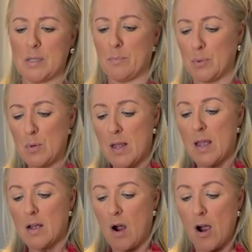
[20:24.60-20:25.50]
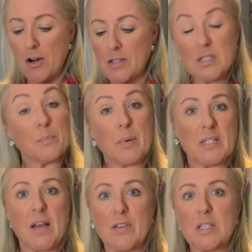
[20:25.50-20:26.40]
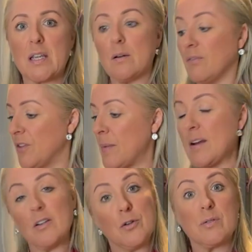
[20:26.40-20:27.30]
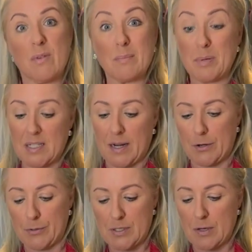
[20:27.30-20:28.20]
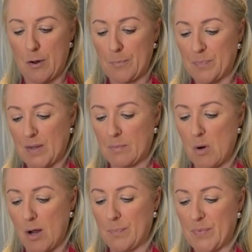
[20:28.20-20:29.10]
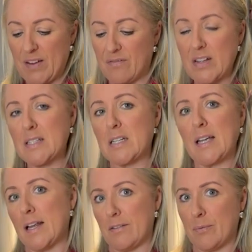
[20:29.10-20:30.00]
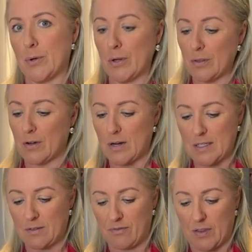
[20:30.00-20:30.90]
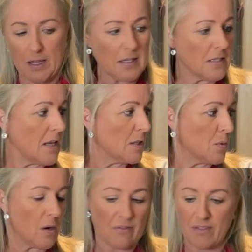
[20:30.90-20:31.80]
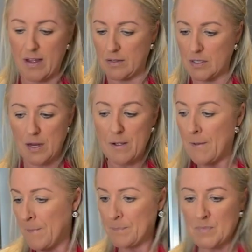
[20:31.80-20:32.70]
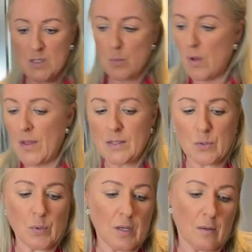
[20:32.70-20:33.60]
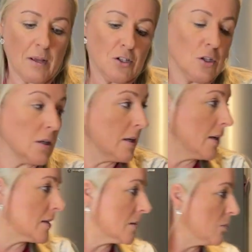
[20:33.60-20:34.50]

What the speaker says: to be able to just do something different. You know those, you know, you're at home, it's raining, you couldn't be bothered to go out, you want to watch a movie, don't have any chips in the cupboard. It's so simple. I don't